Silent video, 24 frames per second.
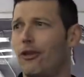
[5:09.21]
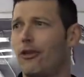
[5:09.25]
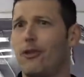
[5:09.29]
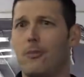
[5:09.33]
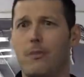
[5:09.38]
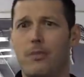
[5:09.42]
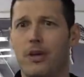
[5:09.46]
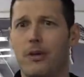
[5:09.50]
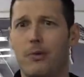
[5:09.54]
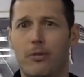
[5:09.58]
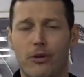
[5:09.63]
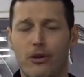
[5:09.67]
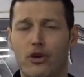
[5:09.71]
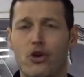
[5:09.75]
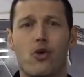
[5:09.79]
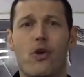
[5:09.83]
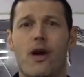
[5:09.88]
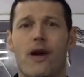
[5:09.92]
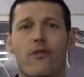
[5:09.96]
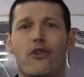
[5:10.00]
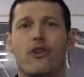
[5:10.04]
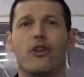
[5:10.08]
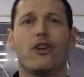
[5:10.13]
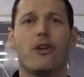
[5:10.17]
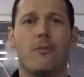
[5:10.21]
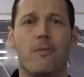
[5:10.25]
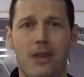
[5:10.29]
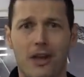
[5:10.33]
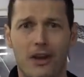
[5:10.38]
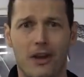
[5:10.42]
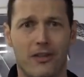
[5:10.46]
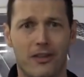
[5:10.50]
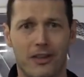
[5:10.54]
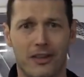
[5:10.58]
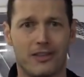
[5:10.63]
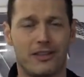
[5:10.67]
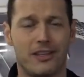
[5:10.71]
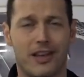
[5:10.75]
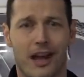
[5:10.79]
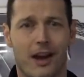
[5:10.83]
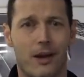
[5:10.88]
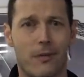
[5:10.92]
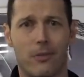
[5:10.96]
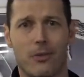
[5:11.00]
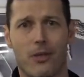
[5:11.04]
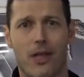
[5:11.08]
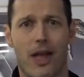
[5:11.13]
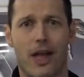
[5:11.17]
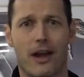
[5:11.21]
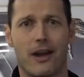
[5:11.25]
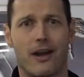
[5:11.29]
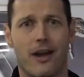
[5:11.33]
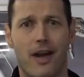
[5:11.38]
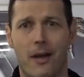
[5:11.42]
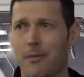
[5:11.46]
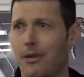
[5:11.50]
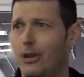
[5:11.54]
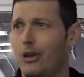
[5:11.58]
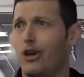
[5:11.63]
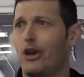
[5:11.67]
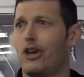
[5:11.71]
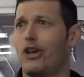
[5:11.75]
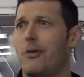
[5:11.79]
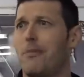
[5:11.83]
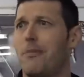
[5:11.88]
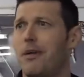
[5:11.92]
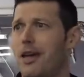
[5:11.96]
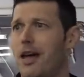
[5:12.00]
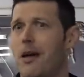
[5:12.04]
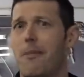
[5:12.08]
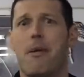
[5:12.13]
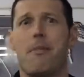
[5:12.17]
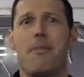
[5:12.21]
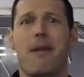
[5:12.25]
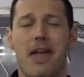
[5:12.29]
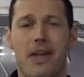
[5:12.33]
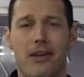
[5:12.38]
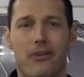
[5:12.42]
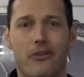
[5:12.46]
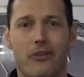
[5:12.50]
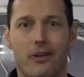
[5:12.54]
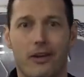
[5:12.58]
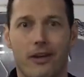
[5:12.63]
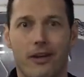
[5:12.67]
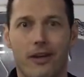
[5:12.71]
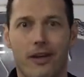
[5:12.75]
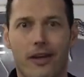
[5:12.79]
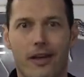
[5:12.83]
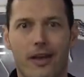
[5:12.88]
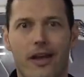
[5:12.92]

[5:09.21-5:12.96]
looking people you're ever going to meet on the entire planet. I mean, look at me. I'm amazing.